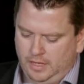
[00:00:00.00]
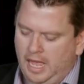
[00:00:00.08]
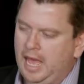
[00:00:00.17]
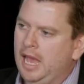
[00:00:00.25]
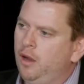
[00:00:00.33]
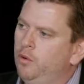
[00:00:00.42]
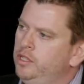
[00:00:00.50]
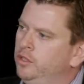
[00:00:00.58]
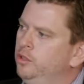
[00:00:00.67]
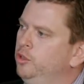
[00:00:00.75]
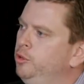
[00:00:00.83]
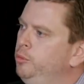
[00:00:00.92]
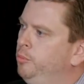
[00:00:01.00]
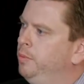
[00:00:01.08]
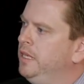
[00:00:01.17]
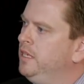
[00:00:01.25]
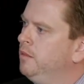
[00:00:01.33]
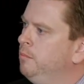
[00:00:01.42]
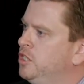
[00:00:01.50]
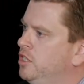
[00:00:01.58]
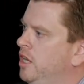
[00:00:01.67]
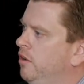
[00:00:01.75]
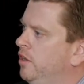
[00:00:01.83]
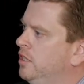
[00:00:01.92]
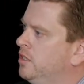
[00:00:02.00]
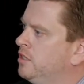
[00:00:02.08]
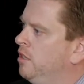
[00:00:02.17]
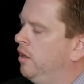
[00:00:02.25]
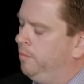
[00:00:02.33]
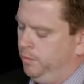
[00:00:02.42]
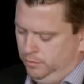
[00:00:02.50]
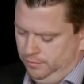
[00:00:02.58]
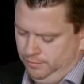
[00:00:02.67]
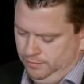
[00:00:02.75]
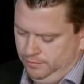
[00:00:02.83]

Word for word: how are you being a missionary disciple?